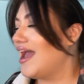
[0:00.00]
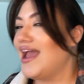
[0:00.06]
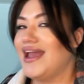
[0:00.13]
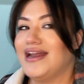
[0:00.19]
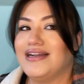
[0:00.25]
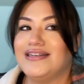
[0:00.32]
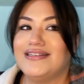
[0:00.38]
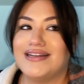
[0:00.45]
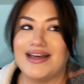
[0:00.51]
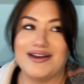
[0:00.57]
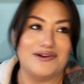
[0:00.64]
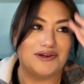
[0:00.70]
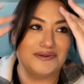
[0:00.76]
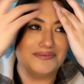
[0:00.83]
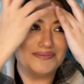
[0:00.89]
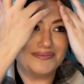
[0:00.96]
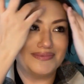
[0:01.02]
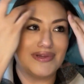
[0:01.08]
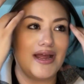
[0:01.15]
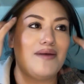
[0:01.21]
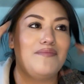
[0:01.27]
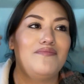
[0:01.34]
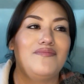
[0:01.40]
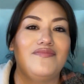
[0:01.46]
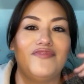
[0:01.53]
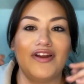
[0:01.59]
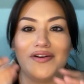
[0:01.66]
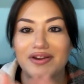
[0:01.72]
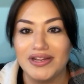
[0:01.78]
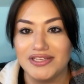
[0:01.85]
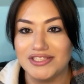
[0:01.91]
And I don't know, I'm
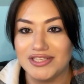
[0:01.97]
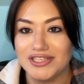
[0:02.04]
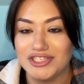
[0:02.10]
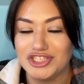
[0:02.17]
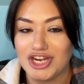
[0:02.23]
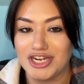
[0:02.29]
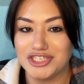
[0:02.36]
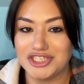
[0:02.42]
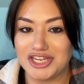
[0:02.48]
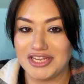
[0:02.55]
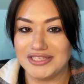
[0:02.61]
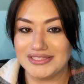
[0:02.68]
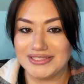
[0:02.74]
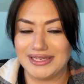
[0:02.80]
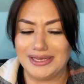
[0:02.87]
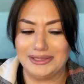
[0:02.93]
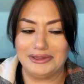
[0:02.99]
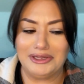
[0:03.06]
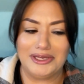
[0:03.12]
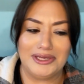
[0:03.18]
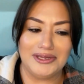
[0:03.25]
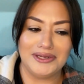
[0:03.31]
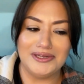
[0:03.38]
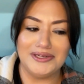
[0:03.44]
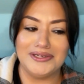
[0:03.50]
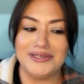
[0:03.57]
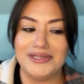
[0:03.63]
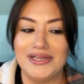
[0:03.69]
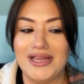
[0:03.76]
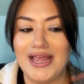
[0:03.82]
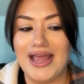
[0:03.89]
very into the tchotchkes lately.
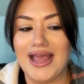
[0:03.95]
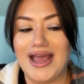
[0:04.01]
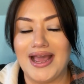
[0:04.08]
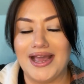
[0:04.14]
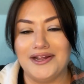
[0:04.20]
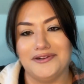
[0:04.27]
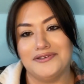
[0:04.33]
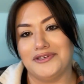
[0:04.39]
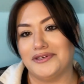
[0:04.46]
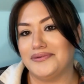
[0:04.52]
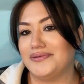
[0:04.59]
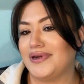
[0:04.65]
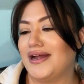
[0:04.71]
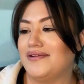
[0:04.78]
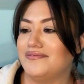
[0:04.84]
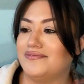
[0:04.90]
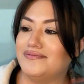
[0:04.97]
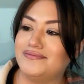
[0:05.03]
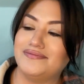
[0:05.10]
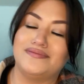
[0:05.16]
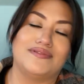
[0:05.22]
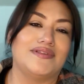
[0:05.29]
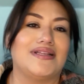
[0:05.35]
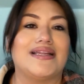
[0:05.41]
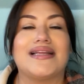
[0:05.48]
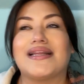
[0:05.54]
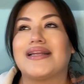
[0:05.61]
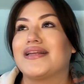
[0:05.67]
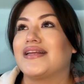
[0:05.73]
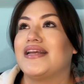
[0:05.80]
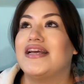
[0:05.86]
I don't know,
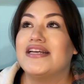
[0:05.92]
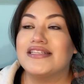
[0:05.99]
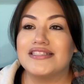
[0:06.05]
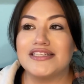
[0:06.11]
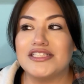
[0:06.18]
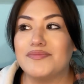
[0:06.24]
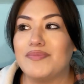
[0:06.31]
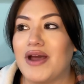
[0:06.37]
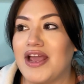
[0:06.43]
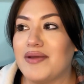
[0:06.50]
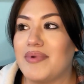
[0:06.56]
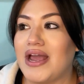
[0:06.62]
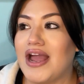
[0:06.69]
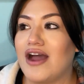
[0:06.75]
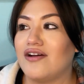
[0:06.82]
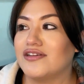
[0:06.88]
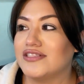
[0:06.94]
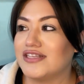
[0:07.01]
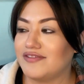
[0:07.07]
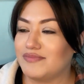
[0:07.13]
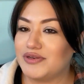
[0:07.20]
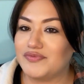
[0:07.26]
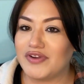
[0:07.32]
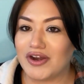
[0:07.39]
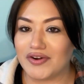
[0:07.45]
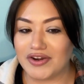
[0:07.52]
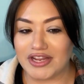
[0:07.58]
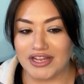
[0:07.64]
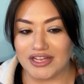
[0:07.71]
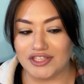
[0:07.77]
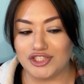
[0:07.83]
since buying my house, I've been
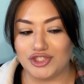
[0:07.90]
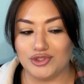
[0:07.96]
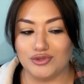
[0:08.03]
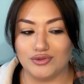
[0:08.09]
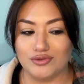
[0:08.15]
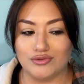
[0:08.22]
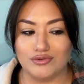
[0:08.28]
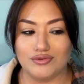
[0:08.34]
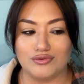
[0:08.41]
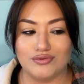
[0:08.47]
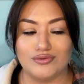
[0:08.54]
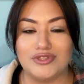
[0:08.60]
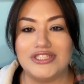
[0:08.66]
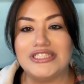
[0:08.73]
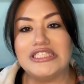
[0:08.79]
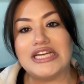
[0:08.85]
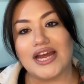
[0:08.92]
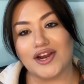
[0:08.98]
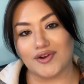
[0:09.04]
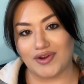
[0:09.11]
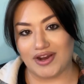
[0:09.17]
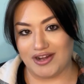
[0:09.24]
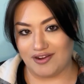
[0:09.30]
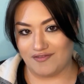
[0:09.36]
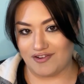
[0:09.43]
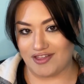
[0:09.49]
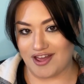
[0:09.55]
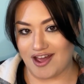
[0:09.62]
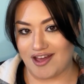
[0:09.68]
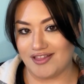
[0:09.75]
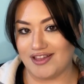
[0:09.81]
very into decorating for the
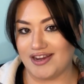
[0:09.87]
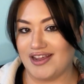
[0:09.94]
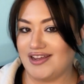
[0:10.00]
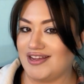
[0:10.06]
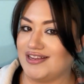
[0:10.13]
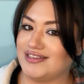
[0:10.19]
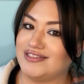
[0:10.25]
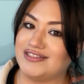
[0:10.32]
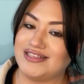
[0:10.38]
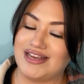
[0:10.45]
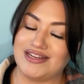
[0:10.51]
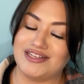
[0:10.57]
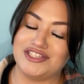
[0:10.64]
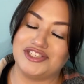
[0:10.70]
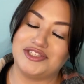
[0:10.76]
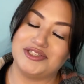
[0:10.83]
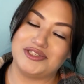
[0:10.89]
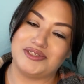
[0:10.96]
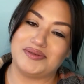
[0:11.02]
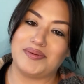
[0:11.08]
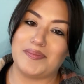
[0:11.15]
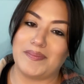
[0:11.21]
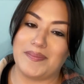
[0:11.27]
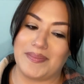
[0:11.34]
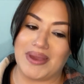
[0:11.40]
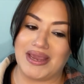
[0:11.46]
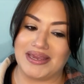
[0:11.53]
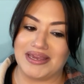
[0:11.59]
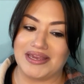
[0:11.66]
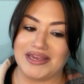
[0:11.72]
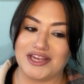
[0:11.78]
holidays and just
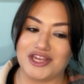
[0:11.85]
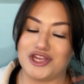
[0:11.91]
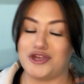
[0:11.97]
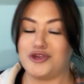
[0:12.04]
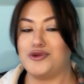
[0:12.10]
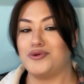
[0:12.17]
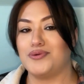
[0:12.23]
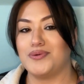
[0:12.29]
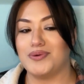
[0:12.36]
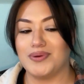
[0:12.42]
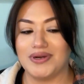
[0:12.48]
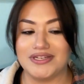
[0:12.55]
making it cute.